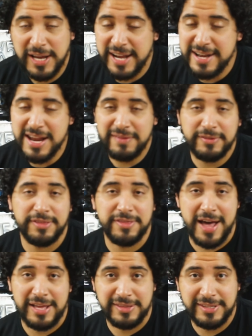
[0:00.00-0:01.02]
I never
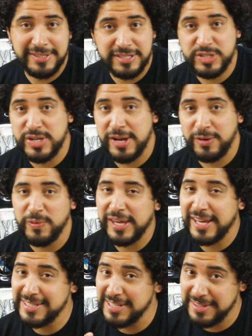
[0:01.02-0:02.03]
thought that this channel would
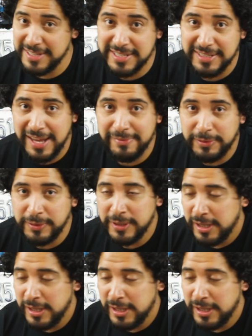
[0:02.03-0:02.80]
get to this level.